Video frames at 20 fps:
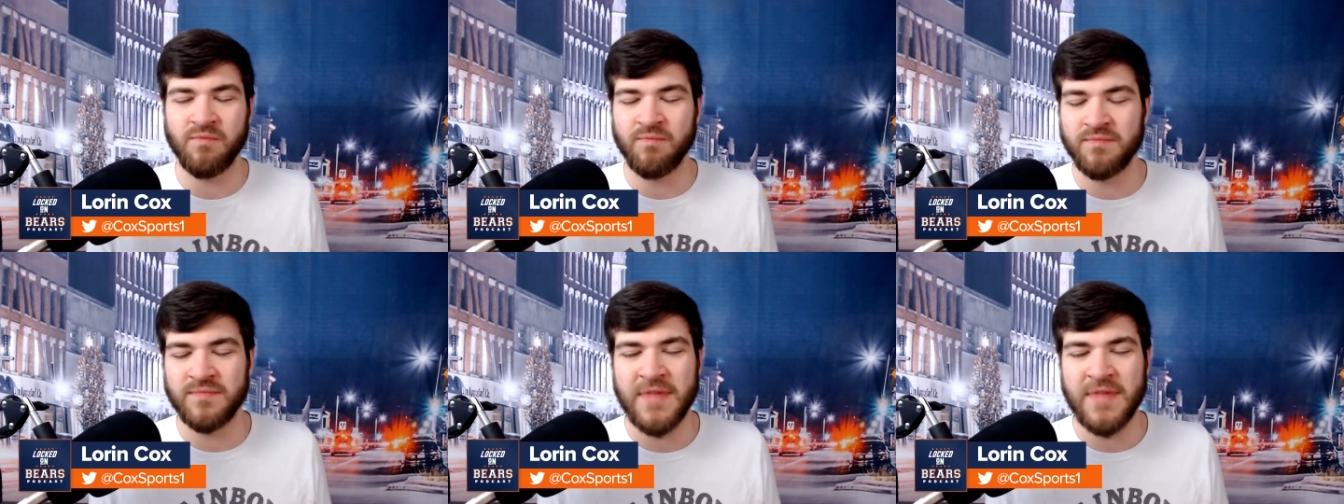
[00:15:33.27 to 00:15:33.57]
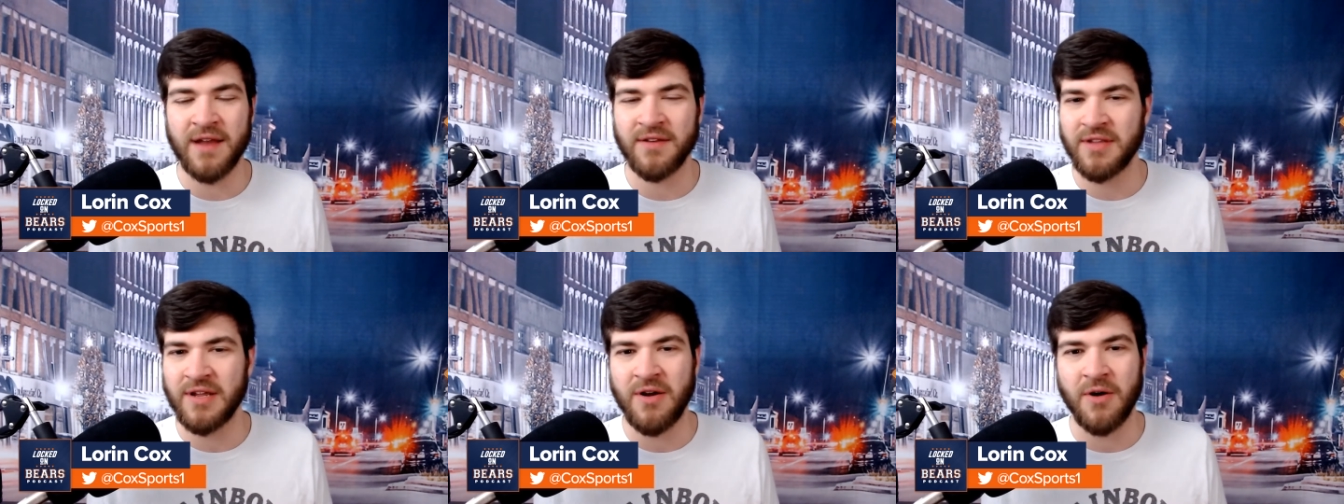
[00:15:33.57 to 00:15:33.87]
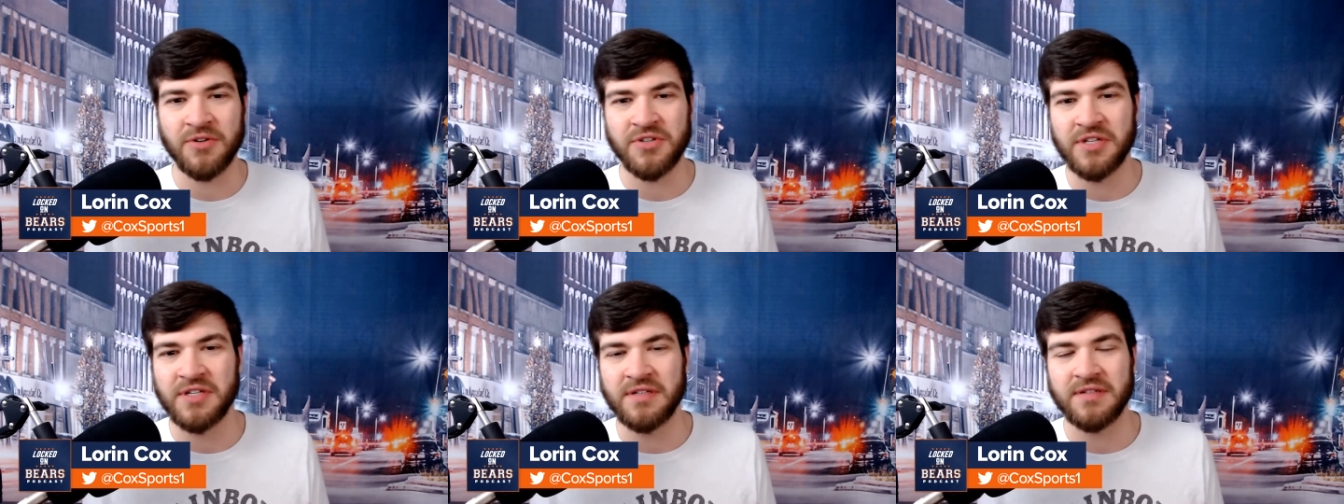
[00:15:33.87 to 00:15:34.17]
not the
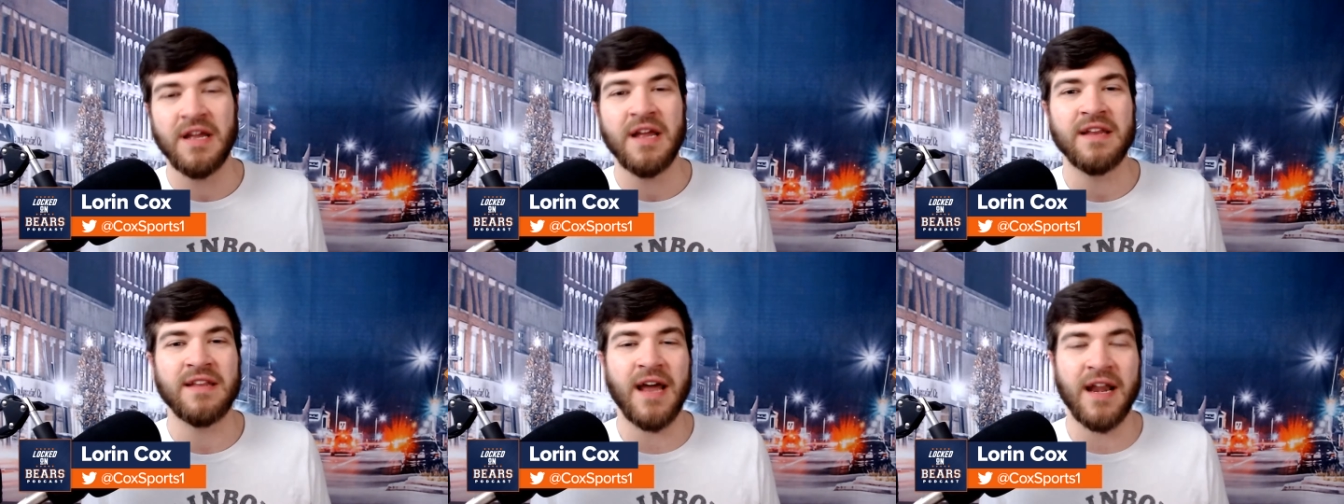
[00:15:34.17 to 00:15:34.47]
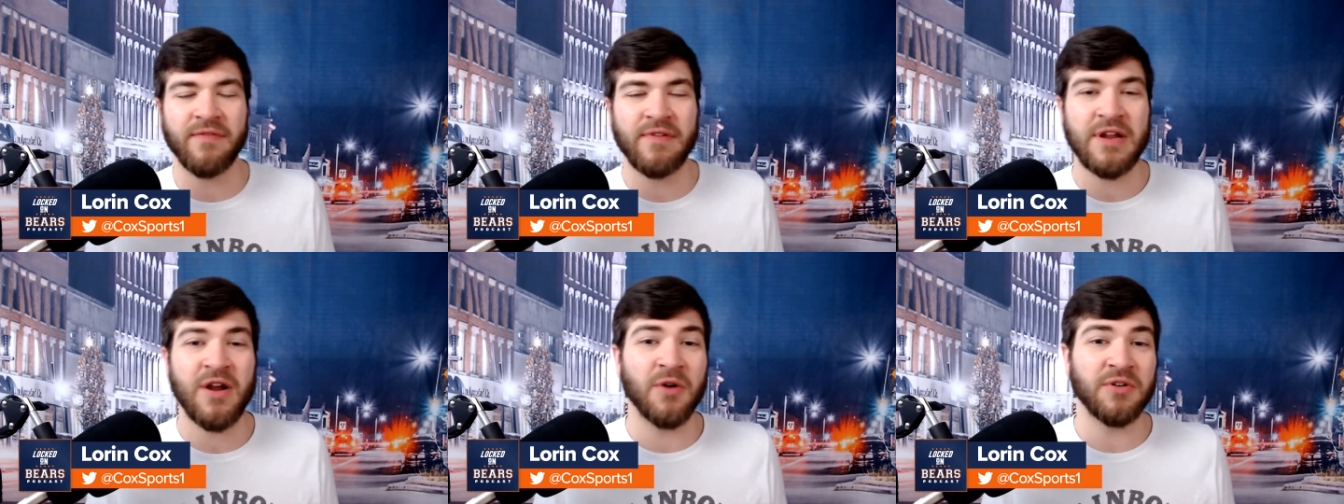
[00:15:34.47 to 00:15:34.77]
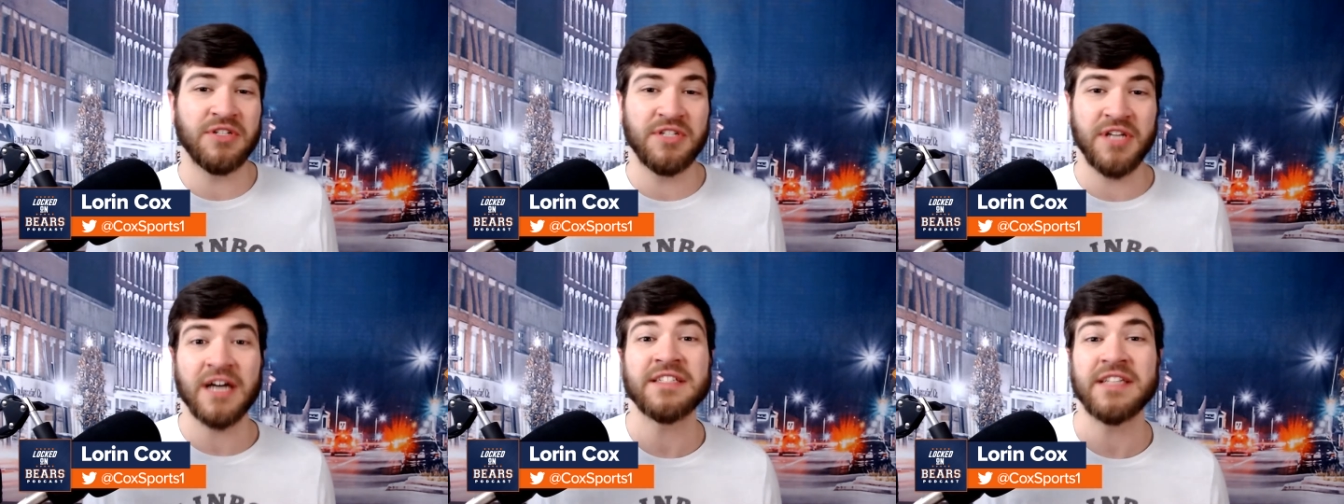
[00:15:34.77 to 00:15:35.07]
coaching, not every
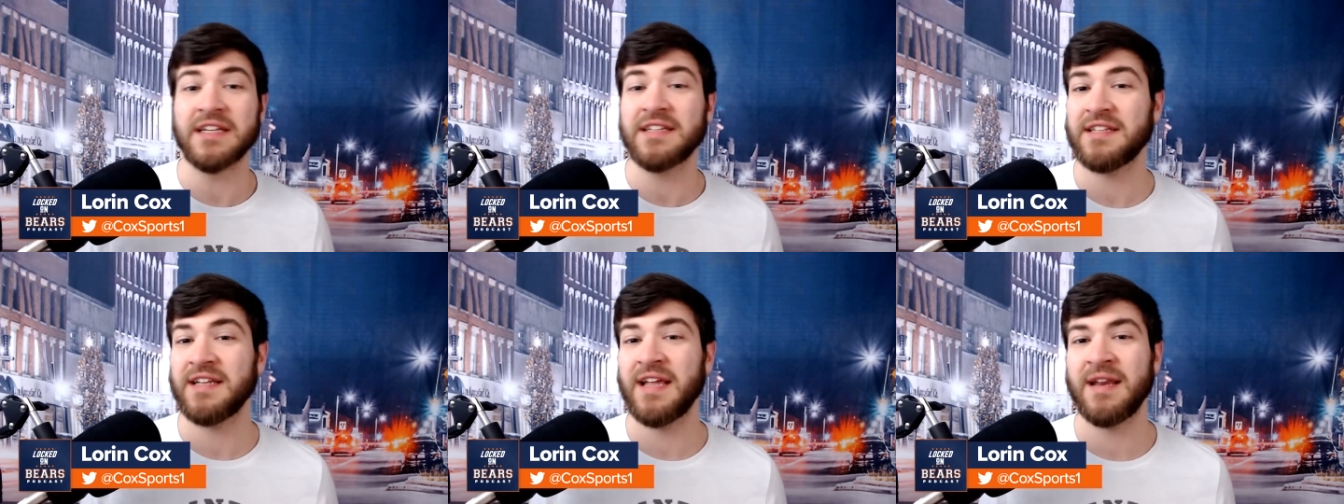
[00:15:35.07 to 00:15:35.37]
coach does it.